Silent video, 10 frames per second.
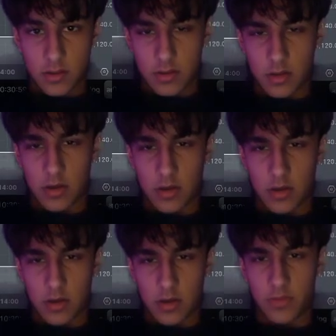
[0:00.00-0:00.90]
all
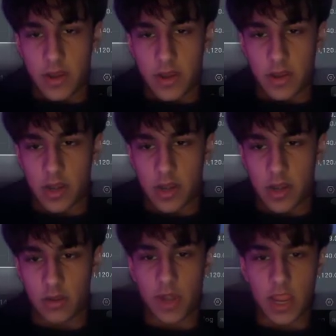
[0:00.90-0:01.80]
the way down here, and I'll
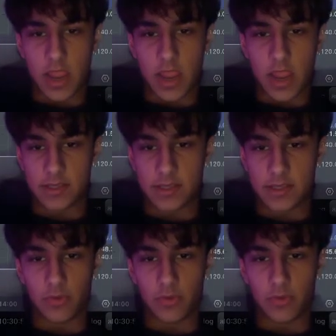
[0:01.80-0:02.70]
go break even at some
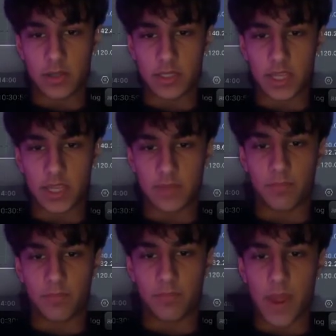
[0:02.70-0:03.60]
point, and
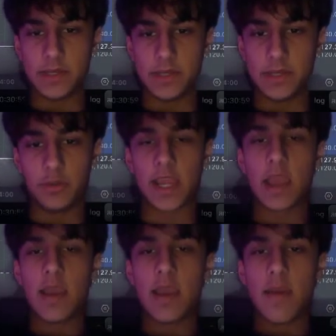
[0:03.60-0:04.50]
I do take
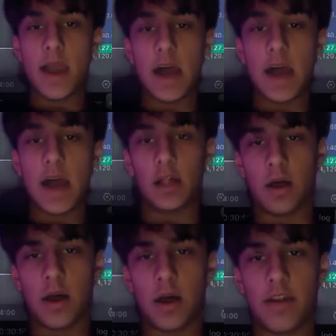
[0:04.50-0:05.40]
a
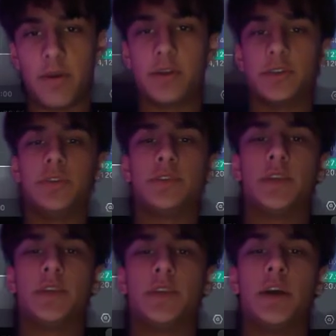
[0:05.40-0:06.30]
lot of partials
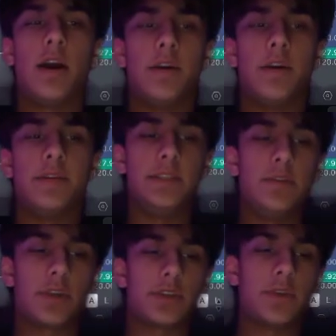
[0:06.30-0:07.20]
on these New
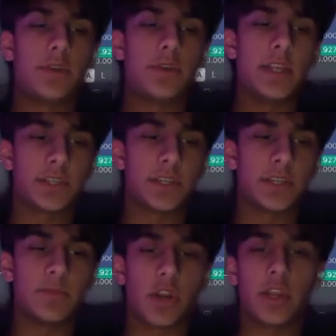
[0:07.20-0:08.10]
York trades just because
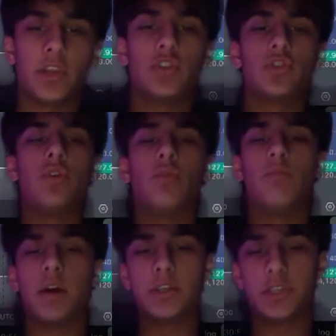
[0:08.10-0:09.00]
I'm targeting so
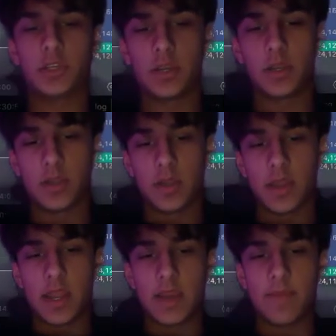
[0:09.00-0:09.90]
much
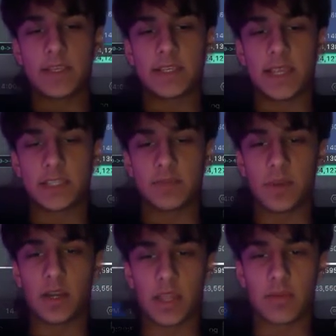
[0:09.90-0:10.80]
and it makes sense because I'm
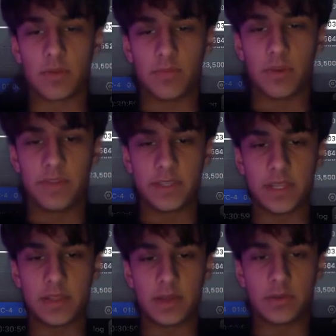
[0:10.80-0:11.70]
targeting like what previous
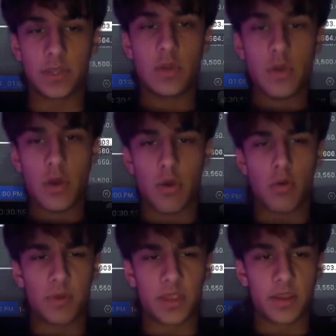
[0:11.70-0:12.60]
day lows.
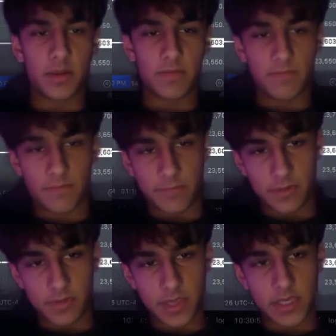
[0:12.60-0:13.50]
Oh, I'm lucky gonna
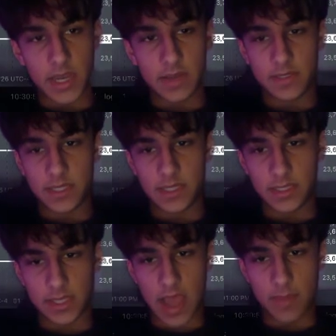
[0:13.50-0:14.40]
do this. I didn't see
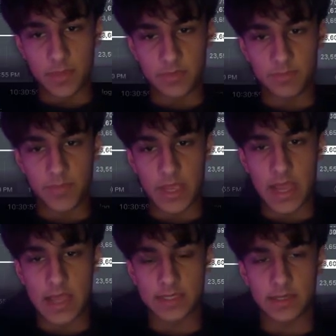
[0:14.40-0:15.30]
this gap. This big
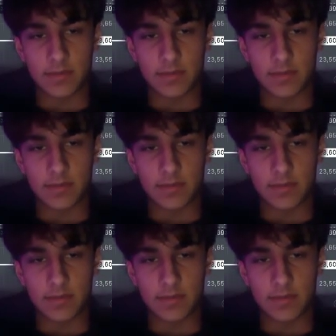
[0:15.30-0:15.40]
ass